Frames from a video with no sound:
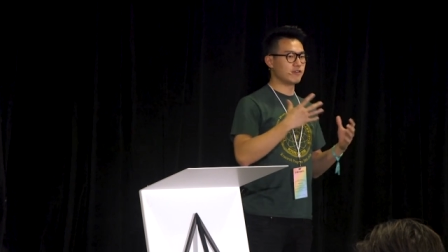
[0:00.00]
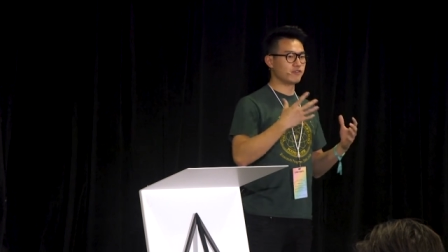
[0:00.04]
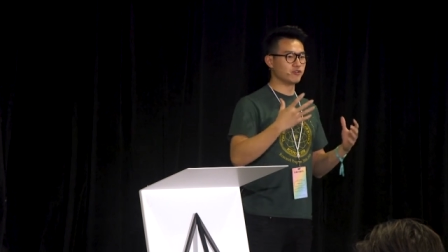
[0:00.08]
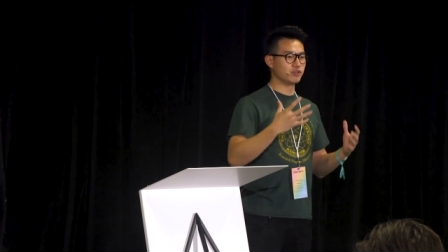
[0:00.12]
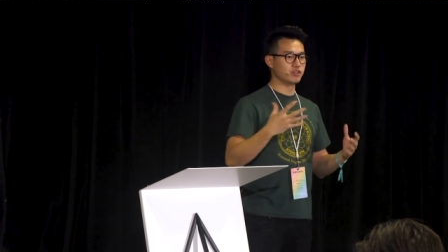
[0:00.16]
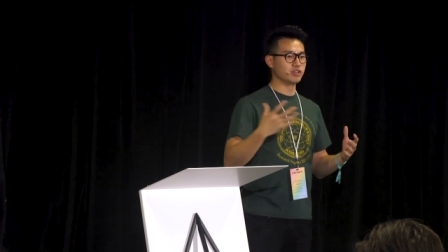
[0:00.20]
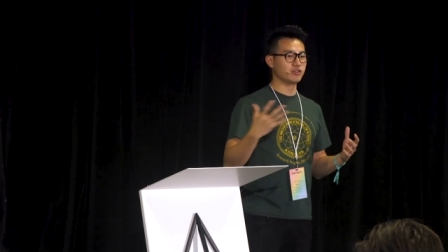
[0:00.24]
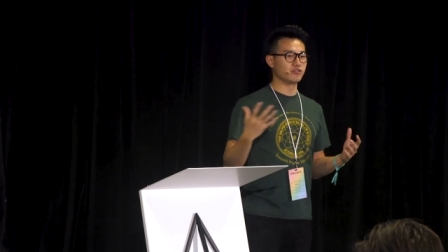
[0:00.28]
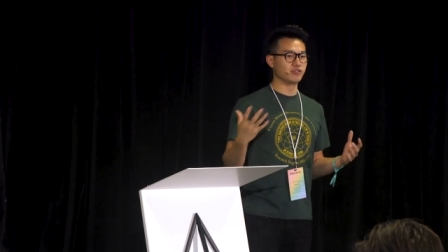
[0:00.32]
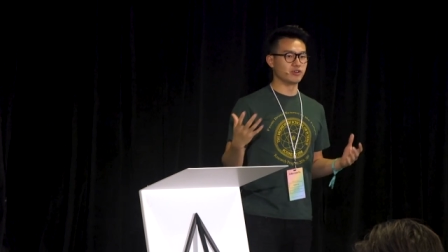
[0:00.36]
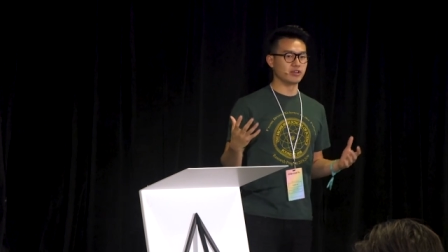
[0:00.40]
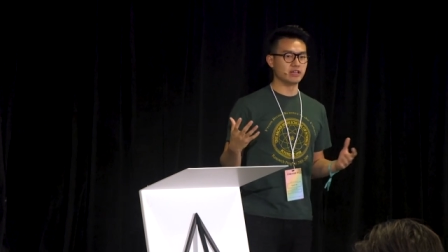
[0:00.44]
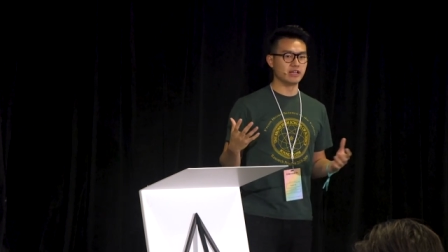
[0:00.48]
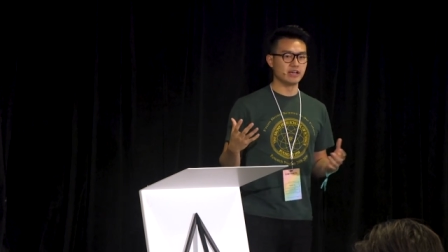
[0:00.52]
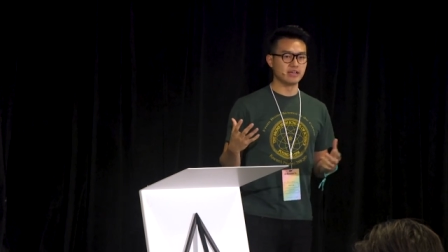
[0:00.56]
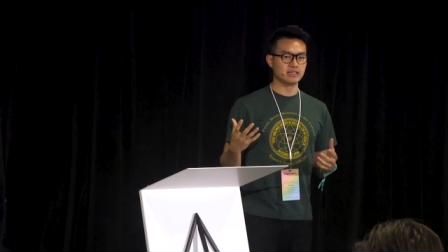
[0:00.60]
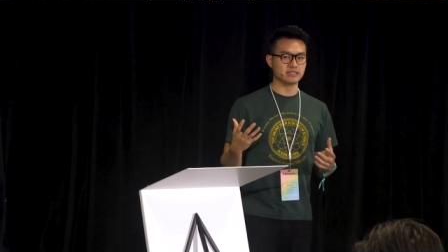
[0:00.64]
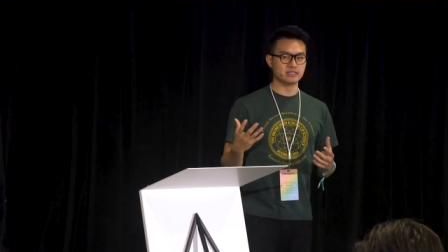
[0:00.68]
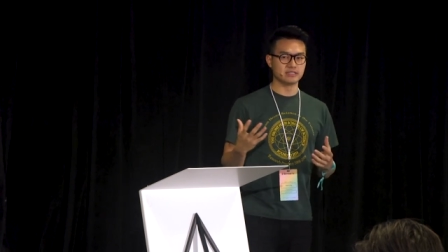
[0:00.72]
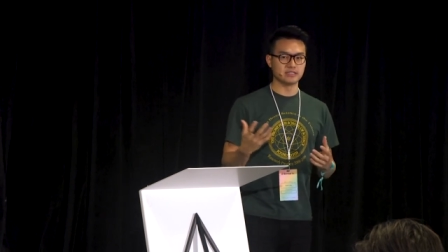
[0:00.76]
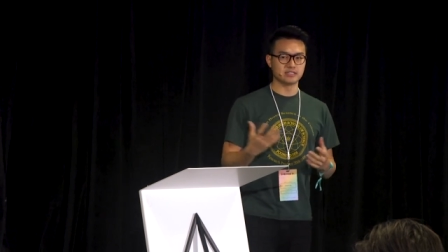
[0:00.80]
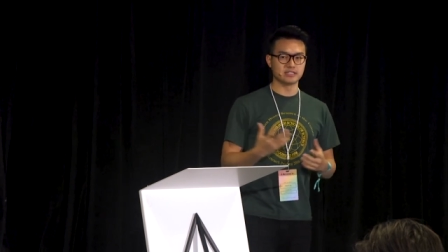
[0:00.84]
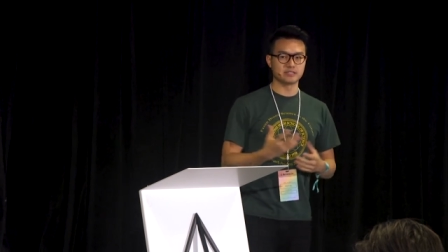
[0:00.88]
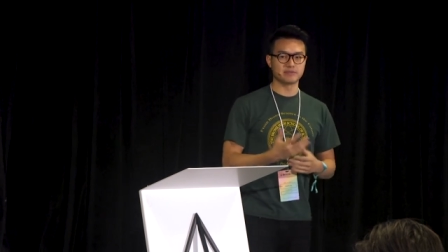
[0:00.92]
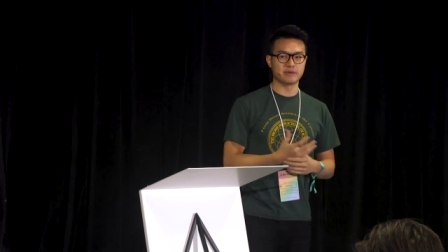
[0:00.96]
I've really
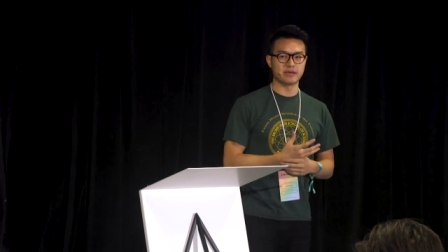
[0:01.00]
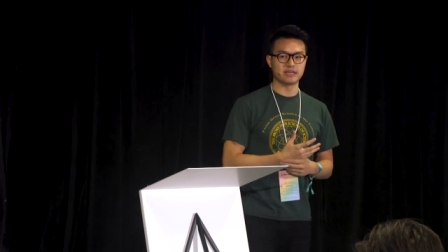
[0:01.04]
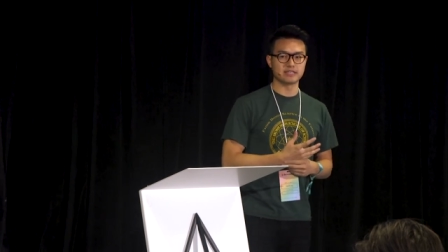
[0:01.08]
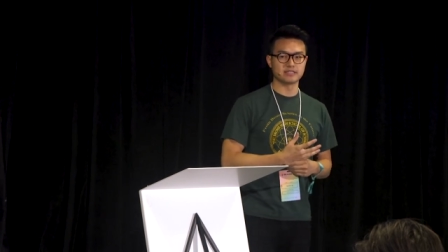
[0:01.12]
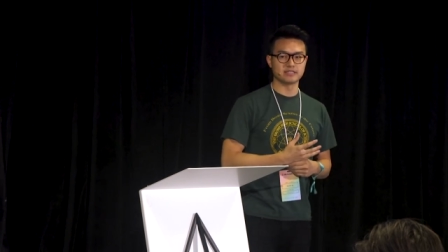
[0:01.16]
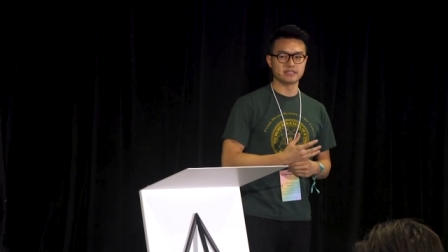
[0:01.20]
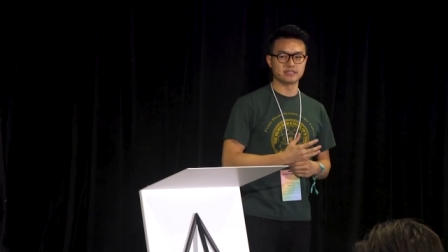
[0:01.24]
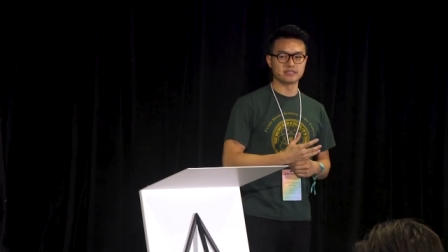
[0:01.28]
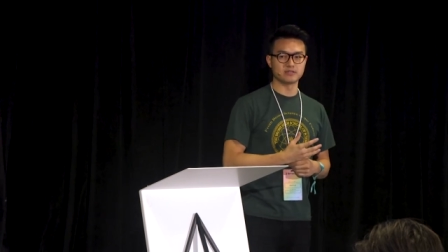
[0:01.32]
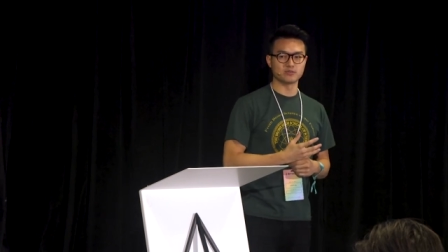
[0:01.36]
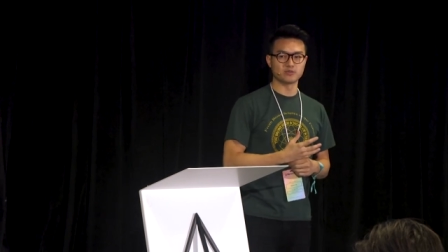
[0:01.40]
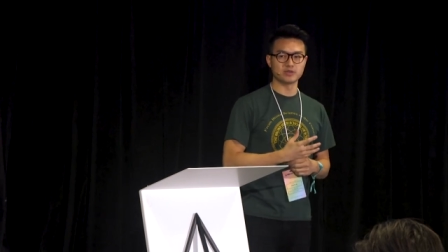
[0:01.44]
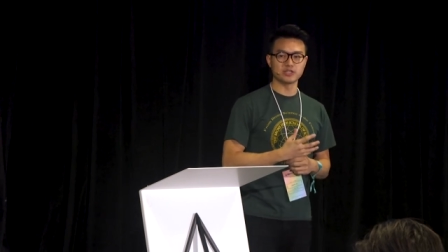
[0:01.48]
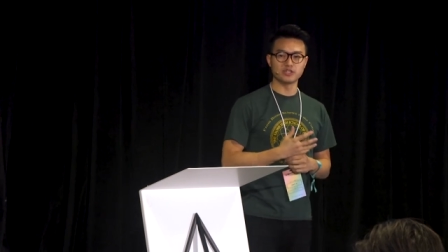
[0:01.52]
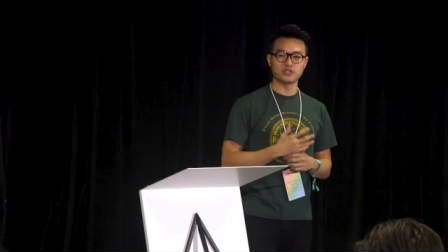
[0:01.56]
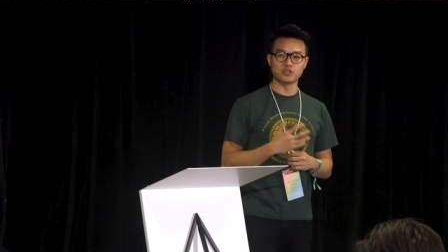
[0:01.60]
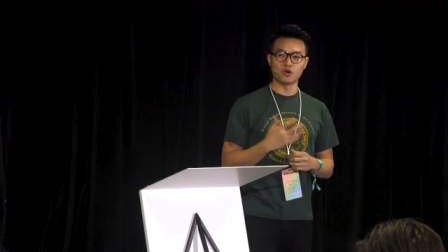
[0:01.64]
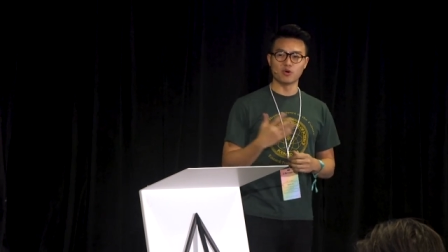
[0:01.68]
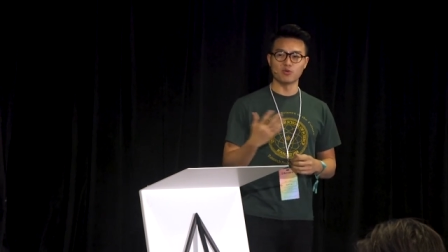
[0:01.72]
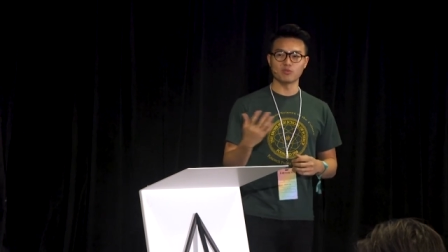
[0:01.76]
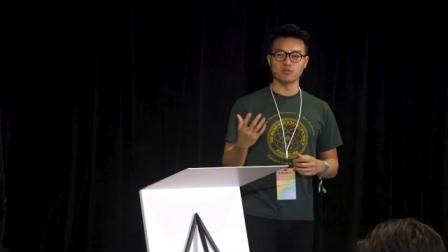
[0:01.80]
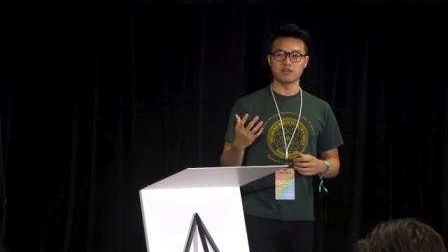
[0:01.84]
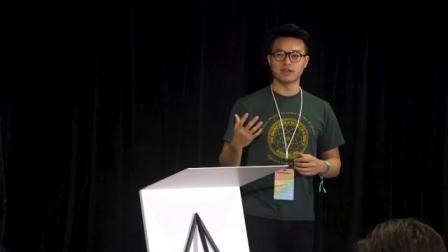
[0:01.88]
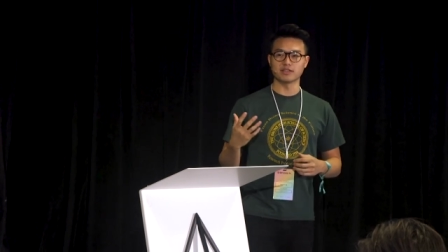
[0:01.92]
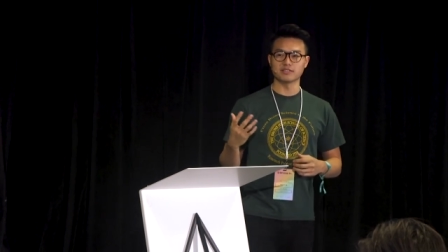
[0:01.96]
realized in the space is we
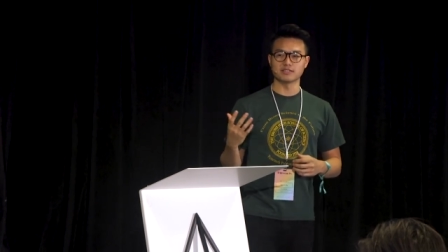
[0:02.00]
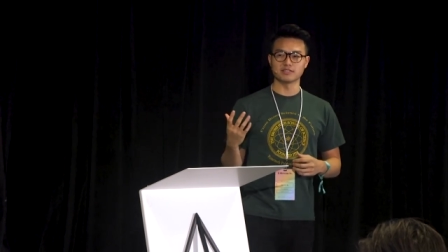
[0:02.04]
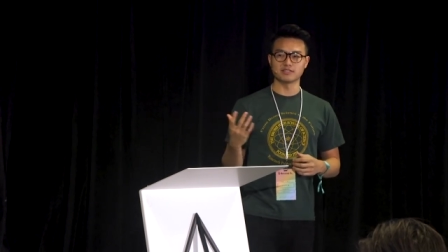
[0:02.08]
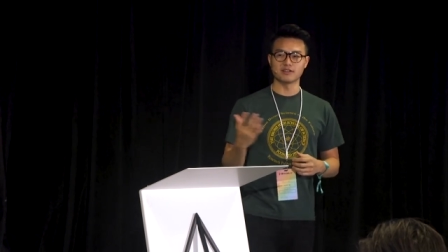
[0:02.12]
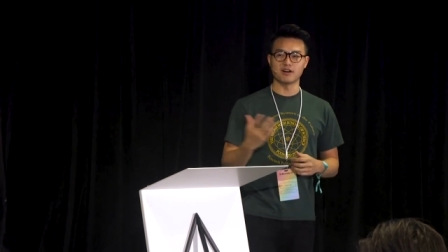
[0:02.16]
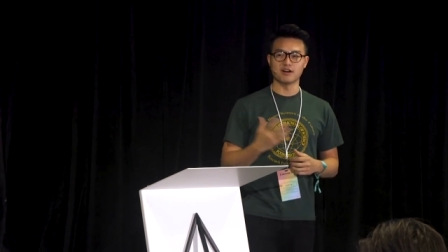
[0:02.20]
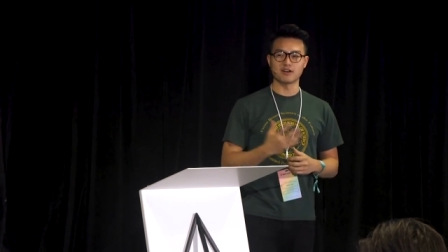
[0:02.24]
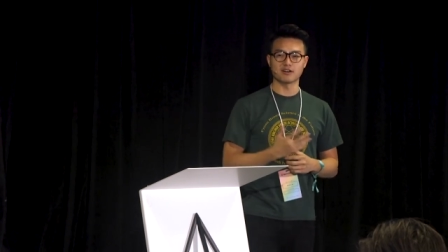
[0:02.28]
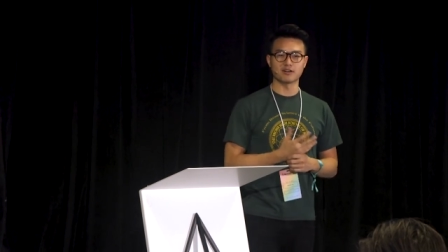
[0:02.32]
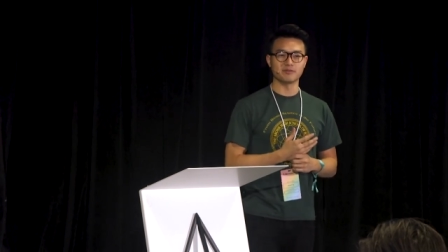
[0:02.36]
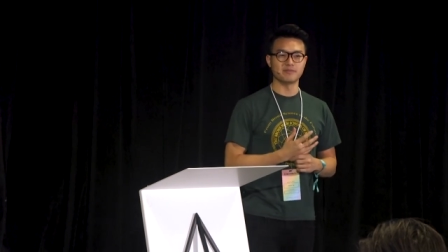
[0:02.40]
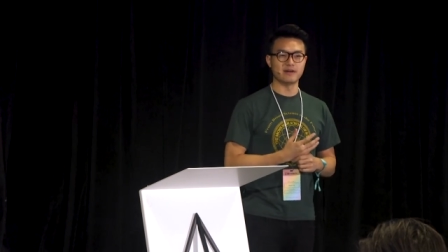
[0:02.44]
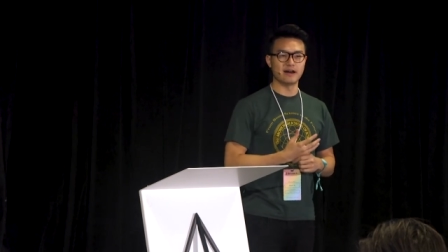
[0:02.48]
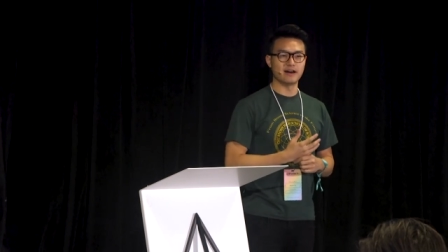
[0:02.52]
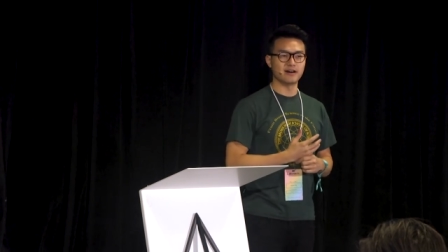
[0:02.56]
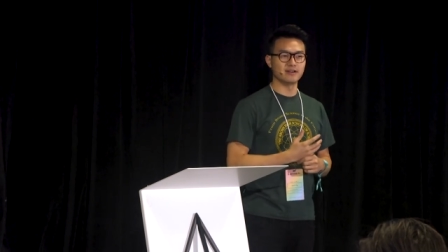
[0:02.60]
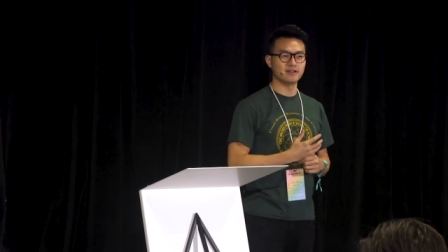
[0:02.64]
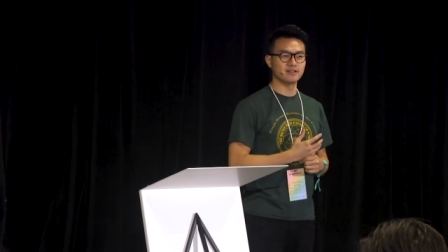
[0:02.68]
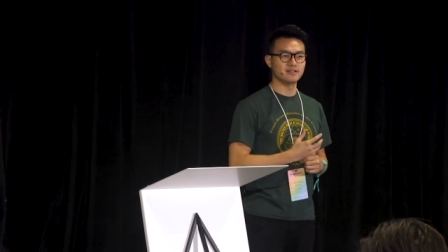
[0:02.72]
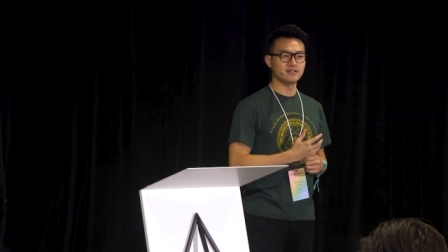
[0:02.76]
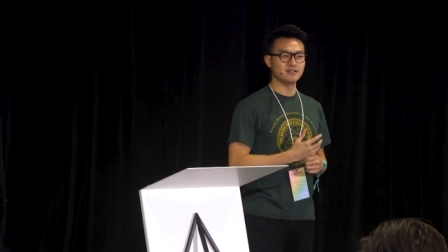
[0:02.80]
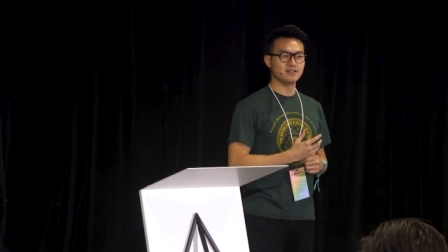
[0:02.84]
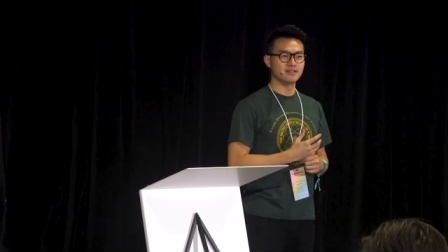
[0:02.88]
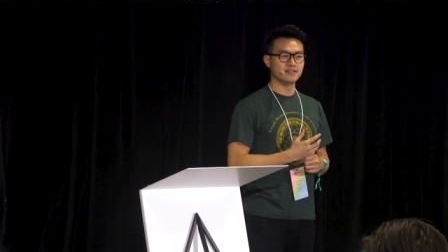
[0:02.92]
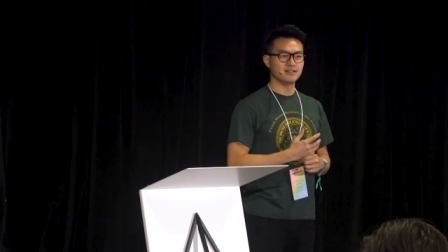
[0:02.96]
don't like to talk
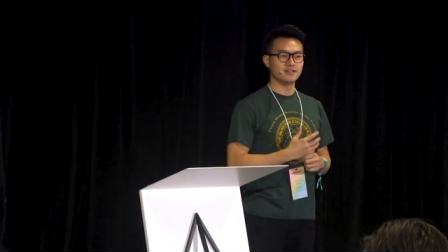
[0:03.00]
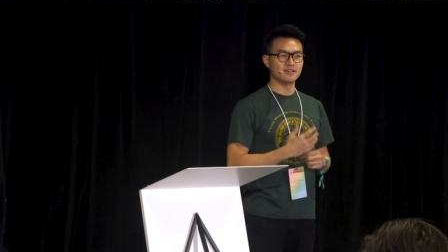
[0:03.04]
about